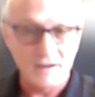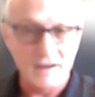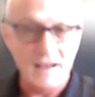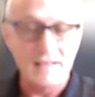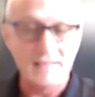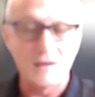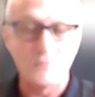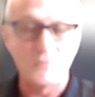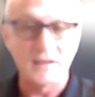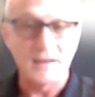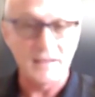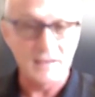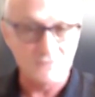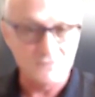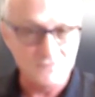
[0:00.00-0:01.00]
and then we're going
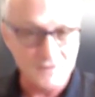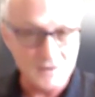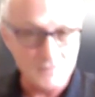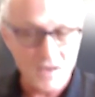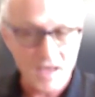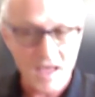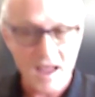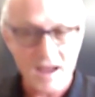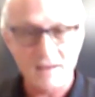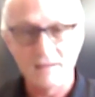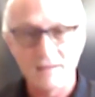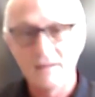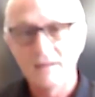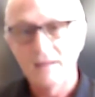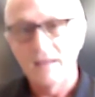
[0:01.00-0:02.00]
to get feedback,
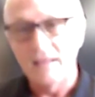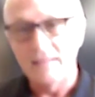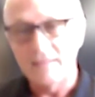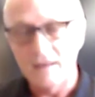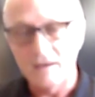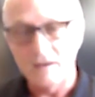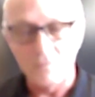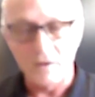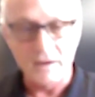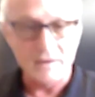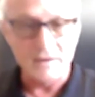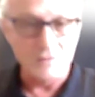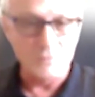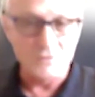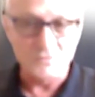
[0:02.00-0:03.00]
and then it
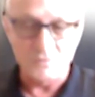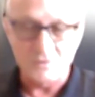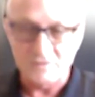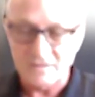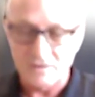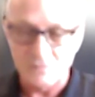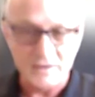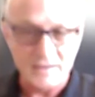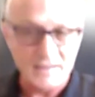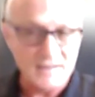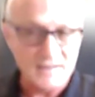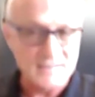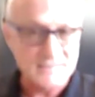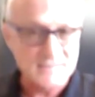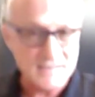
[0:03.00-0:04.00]
will see if we can get a
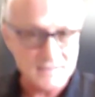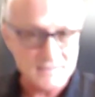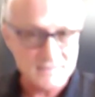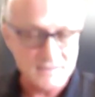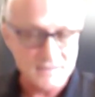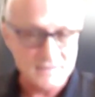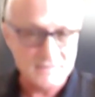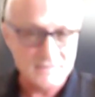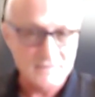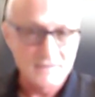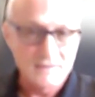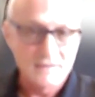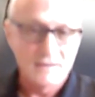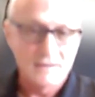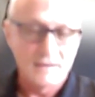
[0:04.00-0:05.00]
consensus.
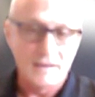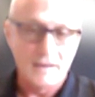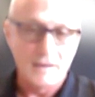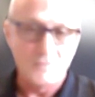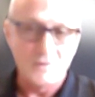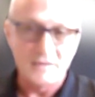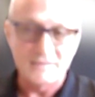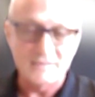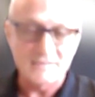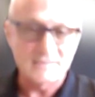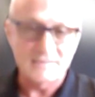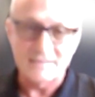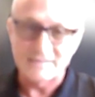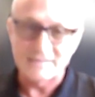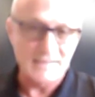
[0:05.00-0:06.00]

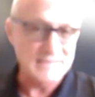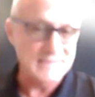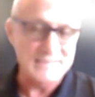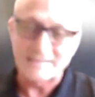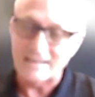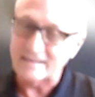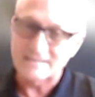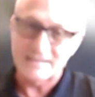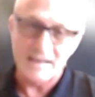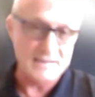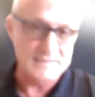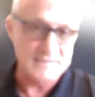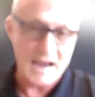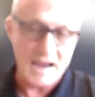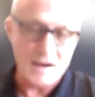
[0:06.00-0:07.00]
These things take
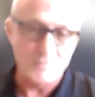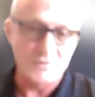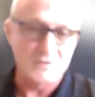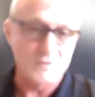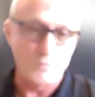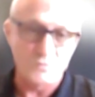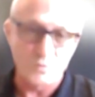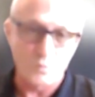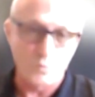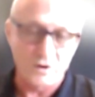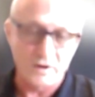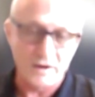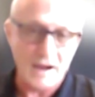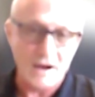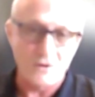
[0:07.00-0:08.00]
time to
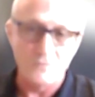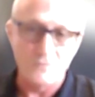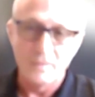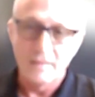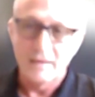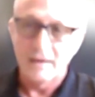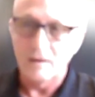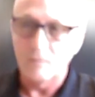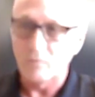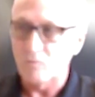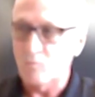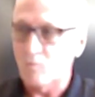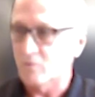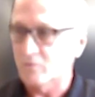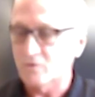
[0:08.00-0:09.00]
work out, and we
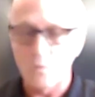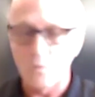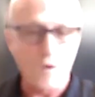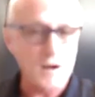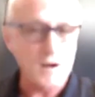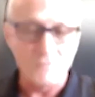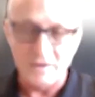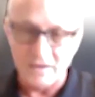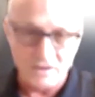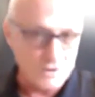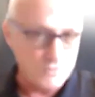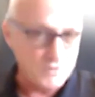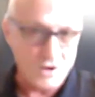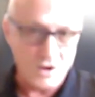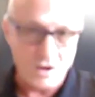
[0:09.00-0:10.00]
don't want to be a
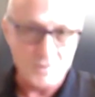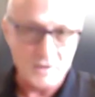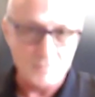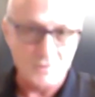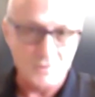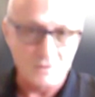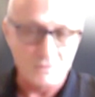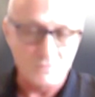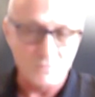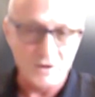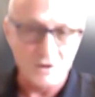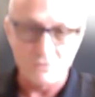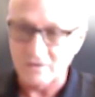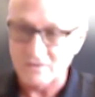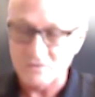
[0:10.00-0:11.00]
know-it-all people. We
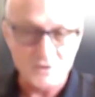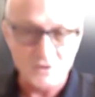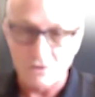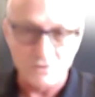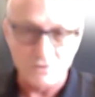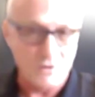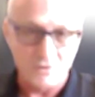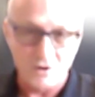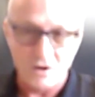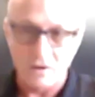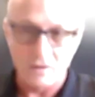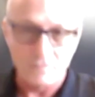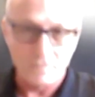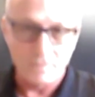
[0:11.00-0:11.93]
don't know it all.